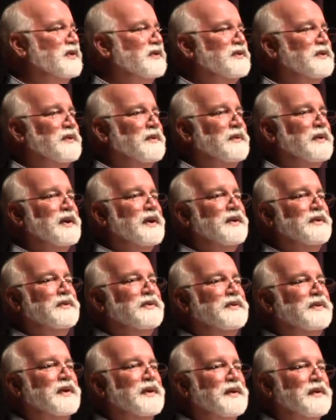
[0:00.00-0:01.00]
the story on
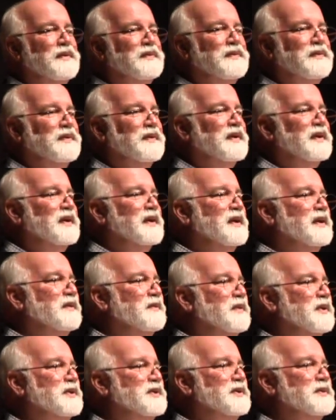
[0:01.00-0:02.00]
herself
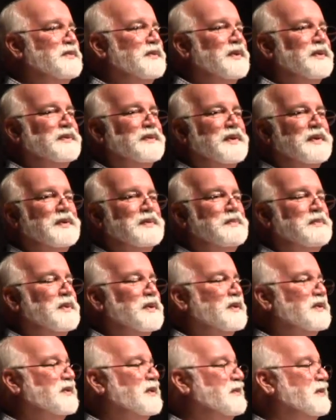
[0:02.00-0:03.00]
when she wrote this
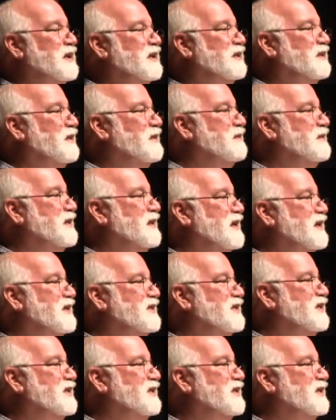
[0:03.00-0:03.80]
book. Somebody told me that